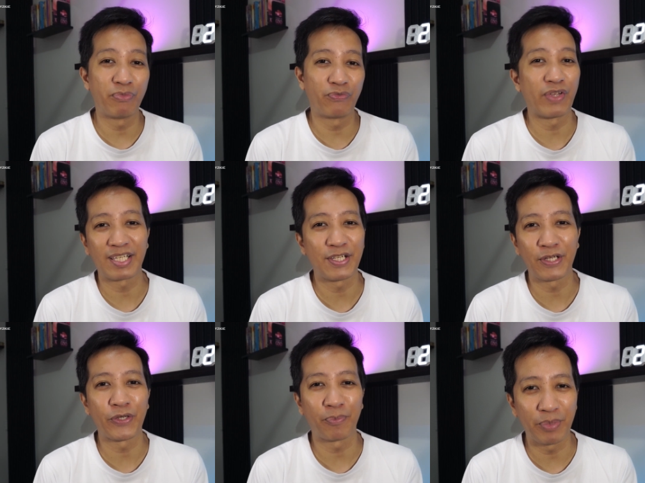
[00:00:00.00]

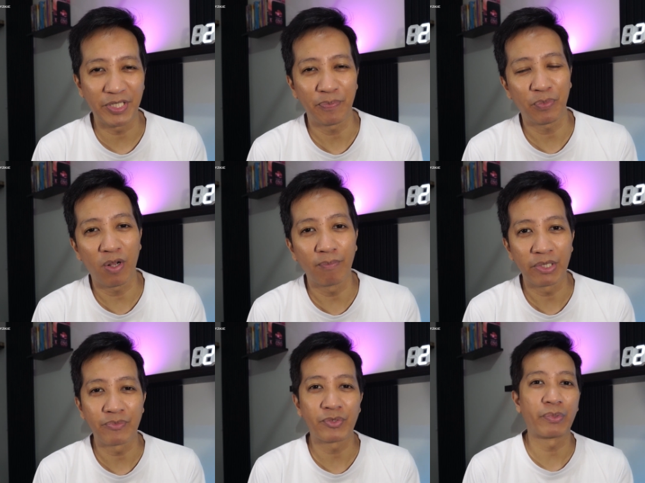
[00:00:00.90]
fixing your PC
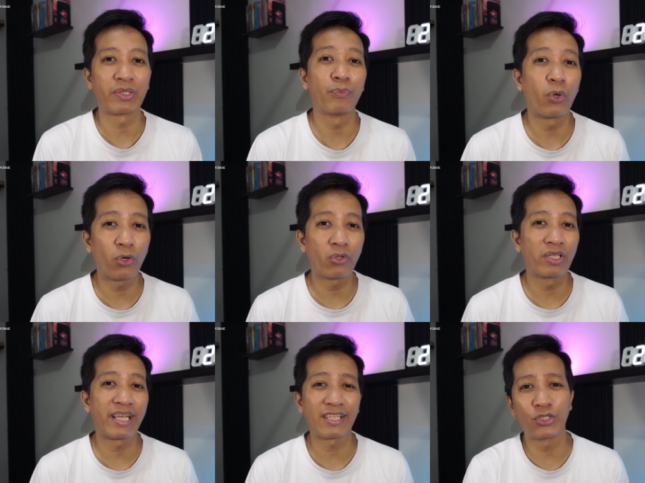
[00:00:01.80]
problems but more
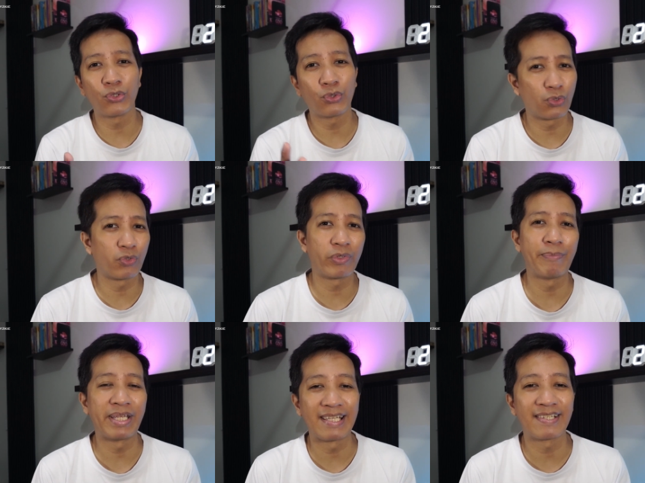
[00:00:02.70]
on like 2 to 3
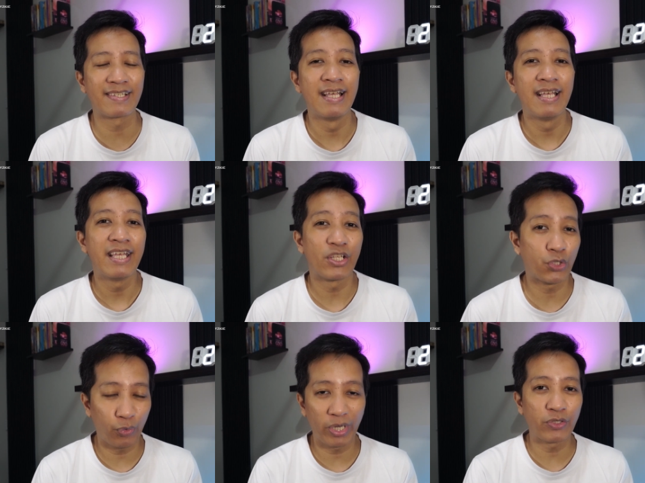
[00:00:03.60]
minutes
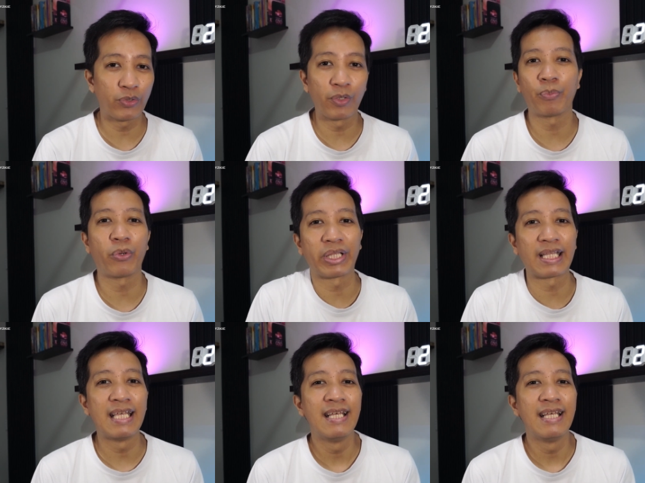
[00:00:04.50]
straight to the point